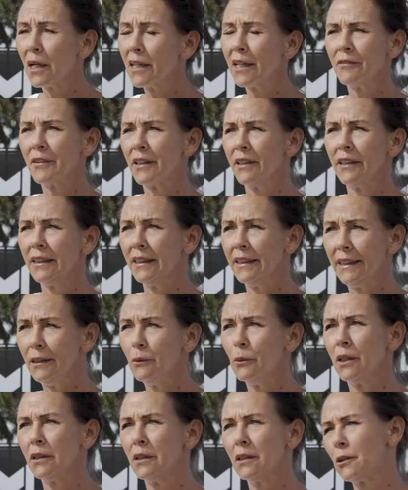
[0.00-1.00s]
but the
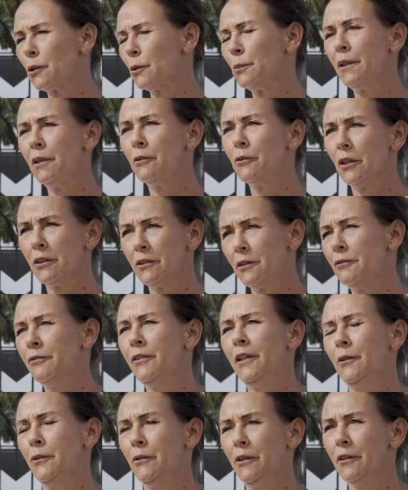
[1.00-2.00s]
emotional ebbs and
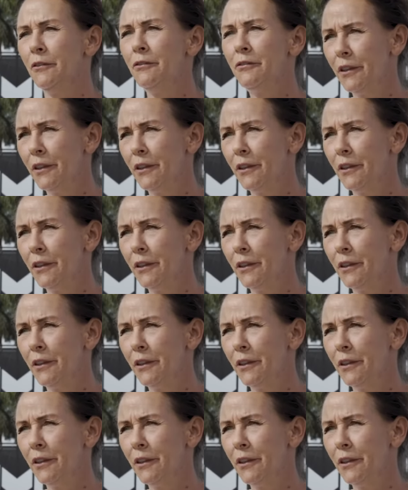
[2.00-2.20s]
flows,